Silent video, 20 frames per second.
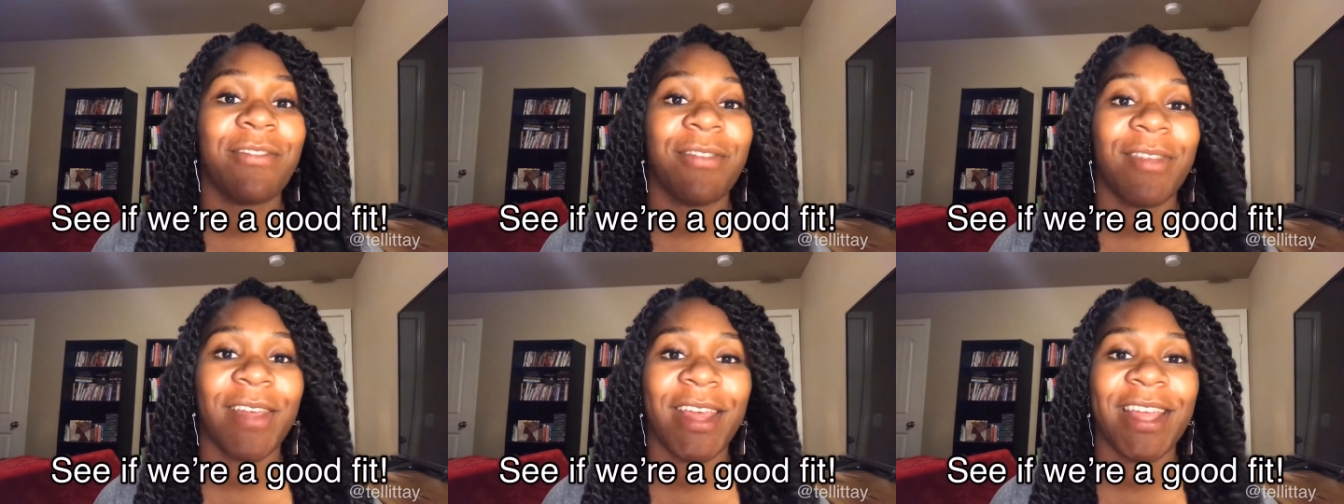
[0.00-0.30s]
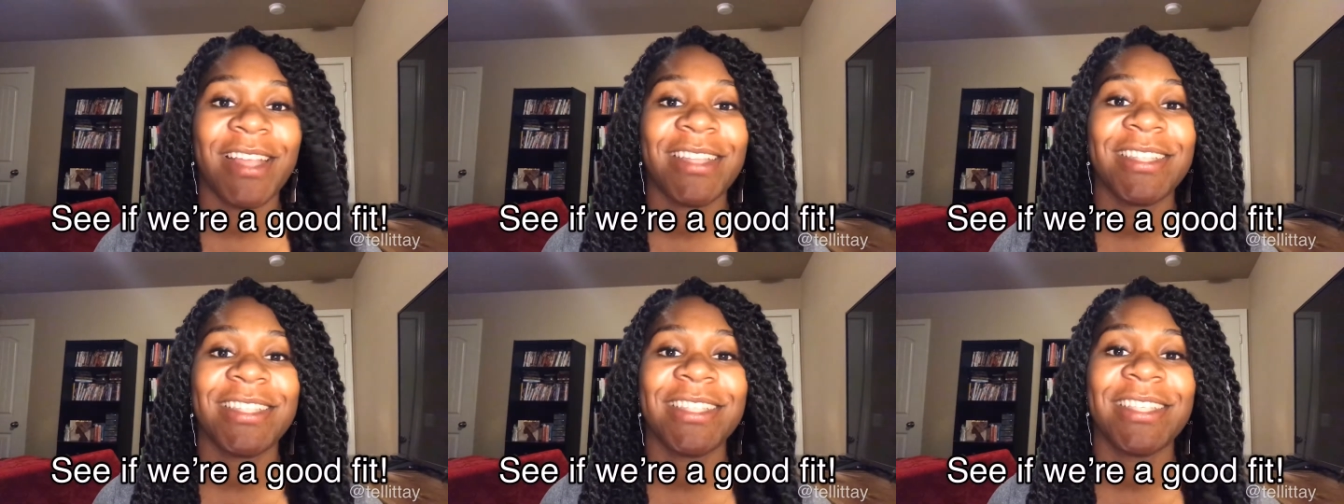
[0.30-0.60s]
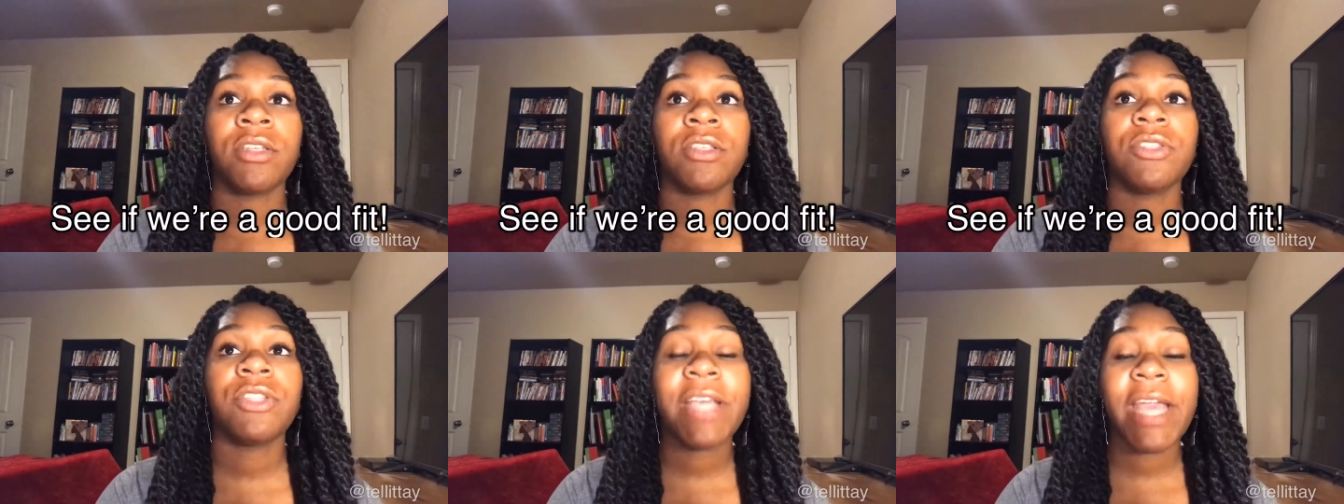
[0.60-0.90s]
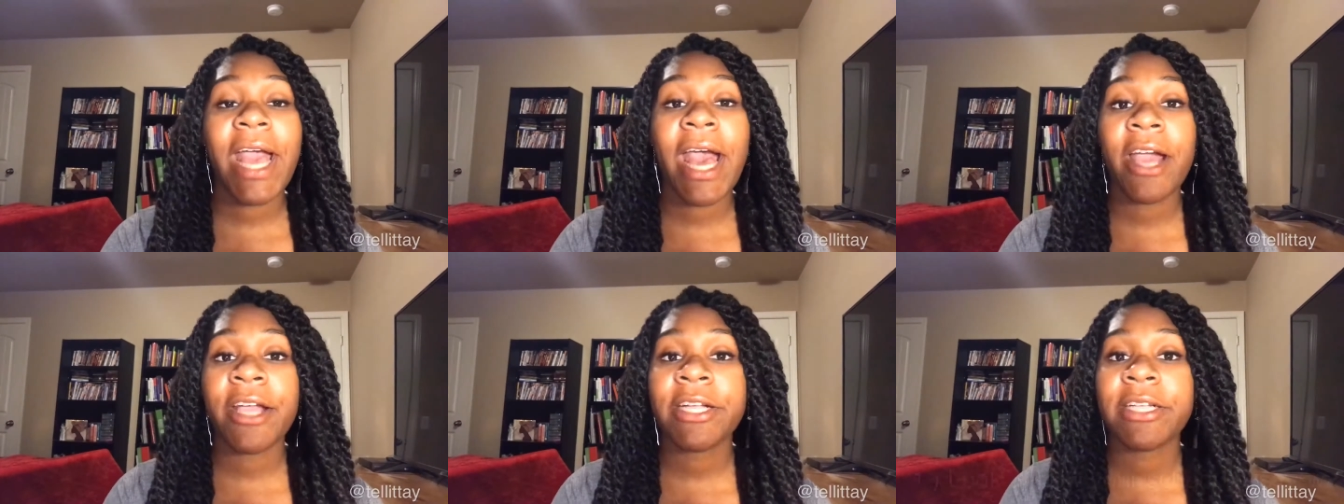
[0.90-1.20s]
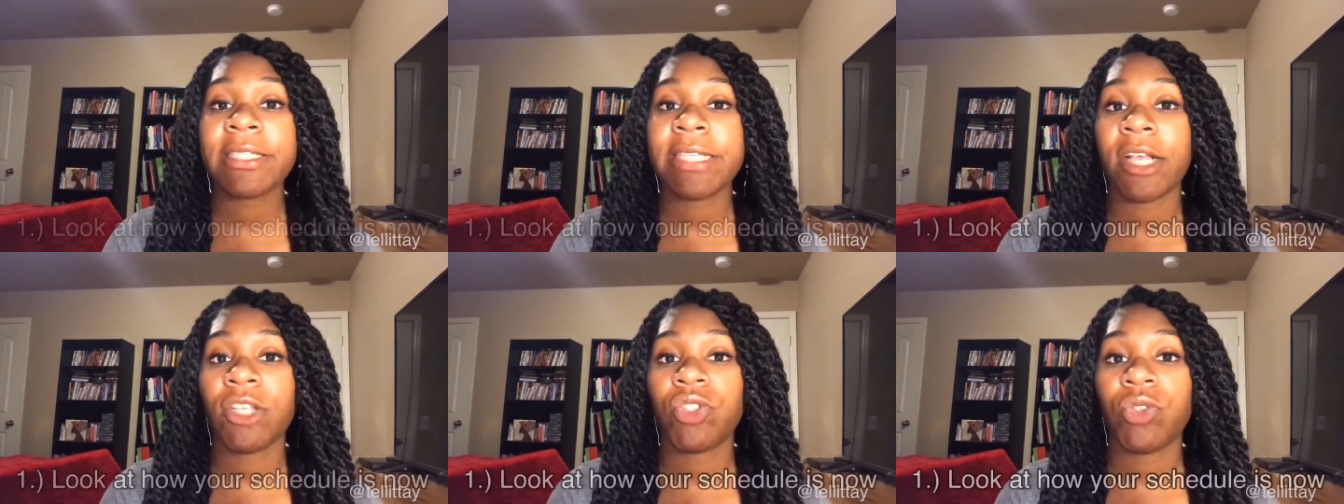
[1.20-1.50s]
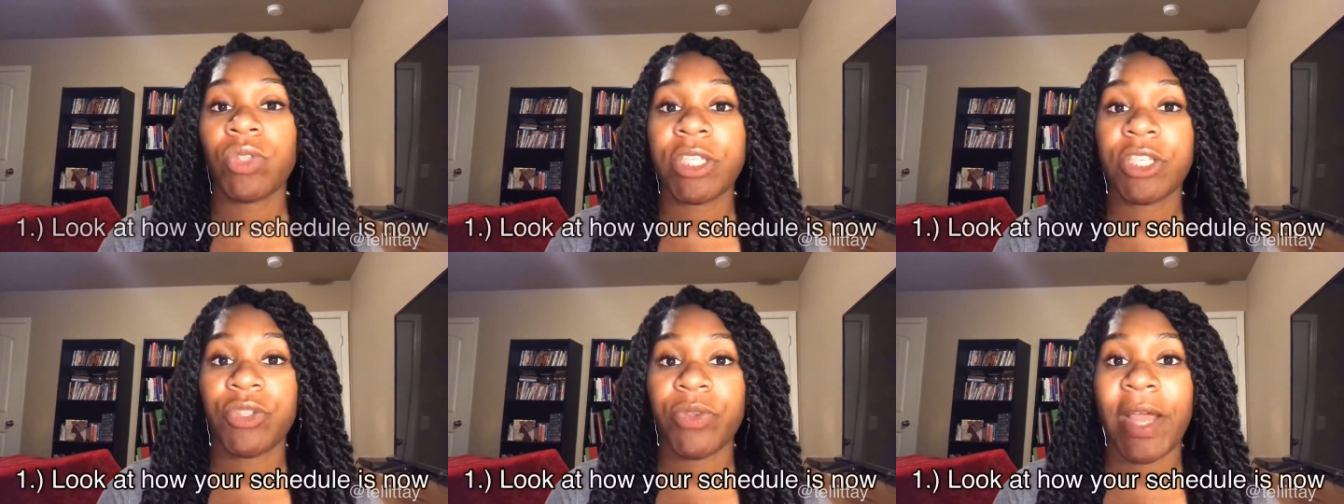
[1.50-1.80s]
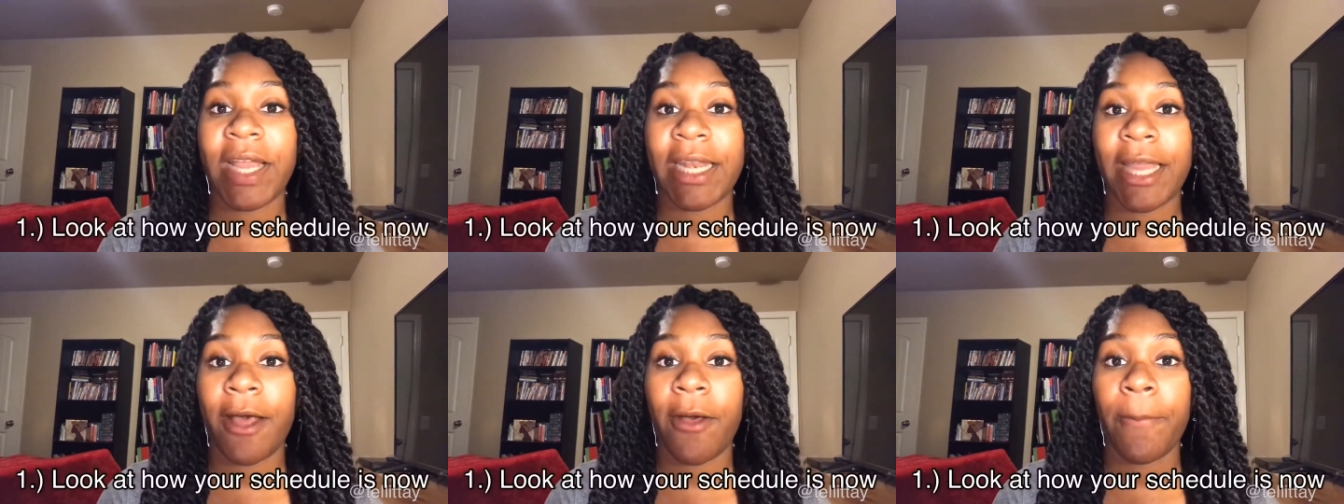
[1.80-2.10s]
fit. Look at how your schedule is
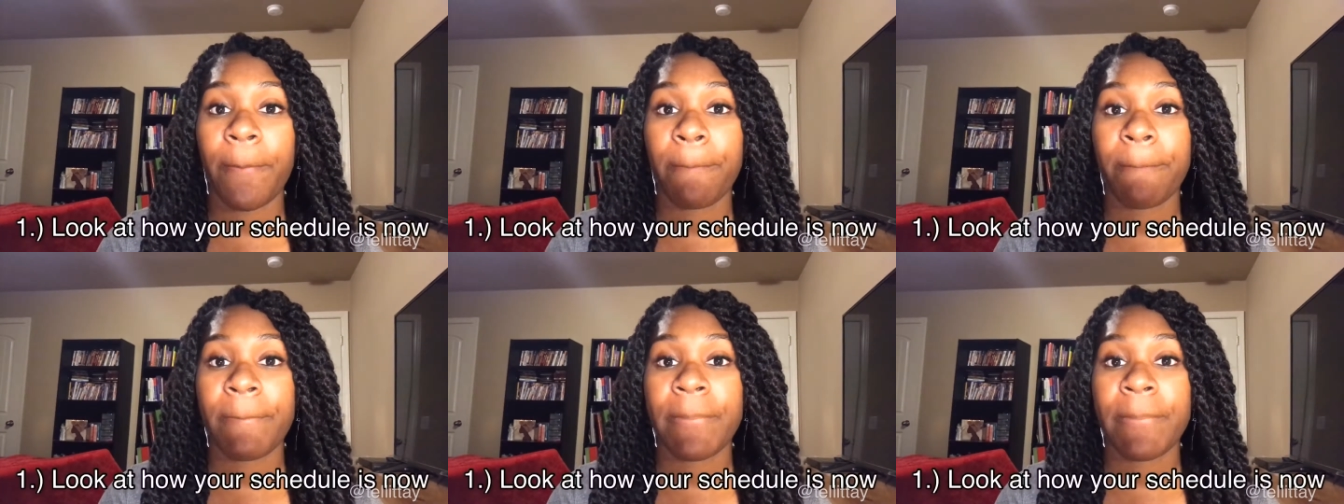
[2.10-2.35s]
right now.